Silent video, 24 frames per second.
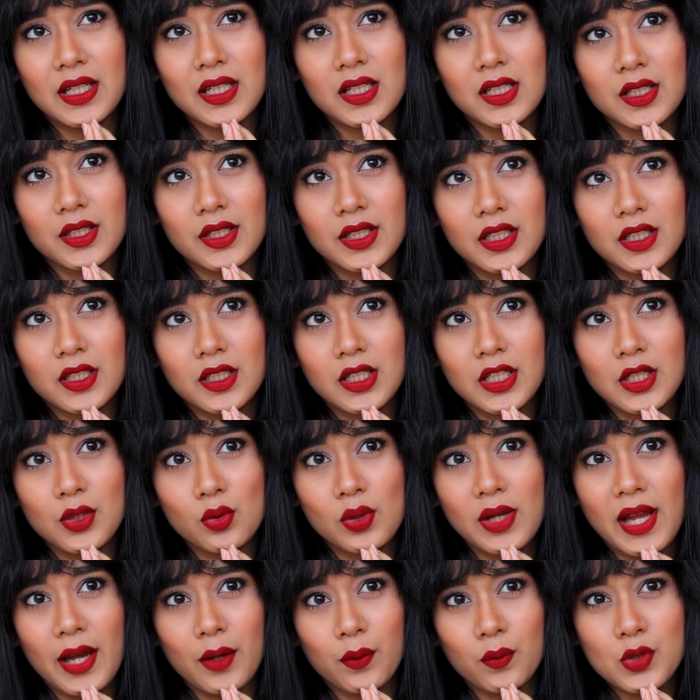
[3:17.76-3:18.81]
and learning a
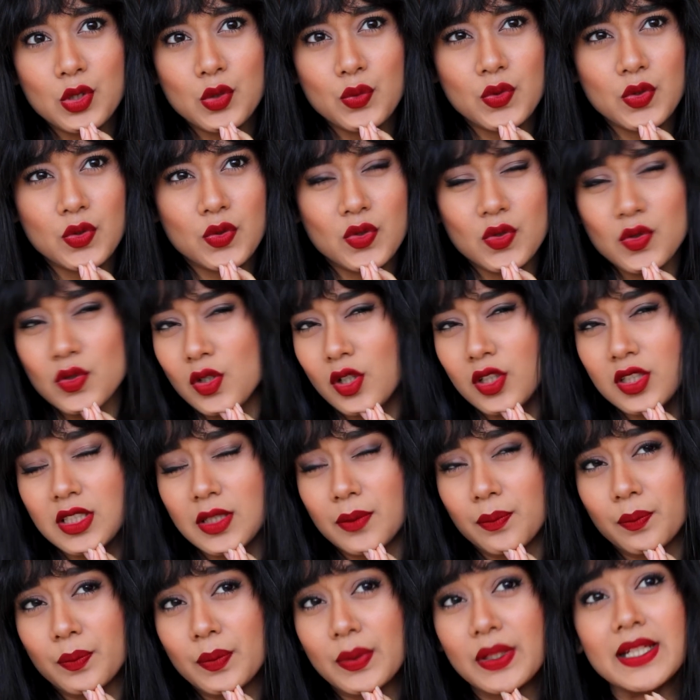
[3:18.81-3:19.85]
new language, which was not
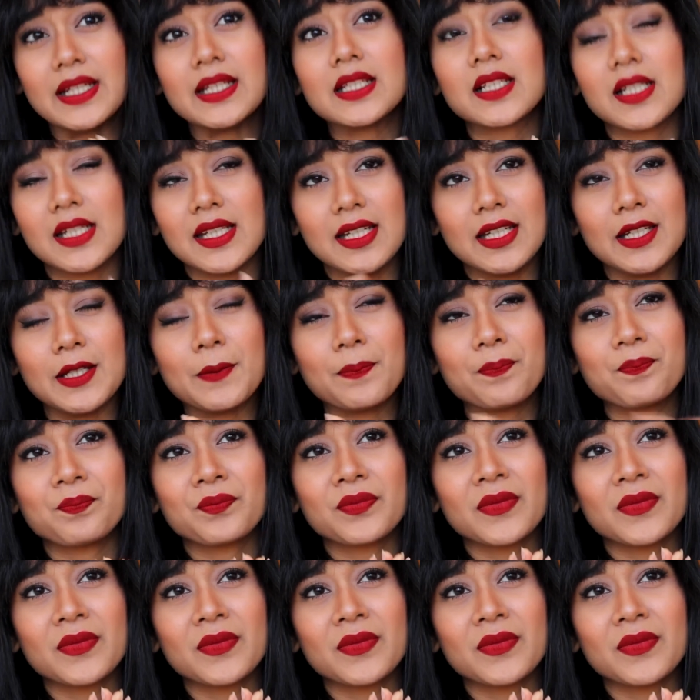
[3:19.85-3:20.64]
completely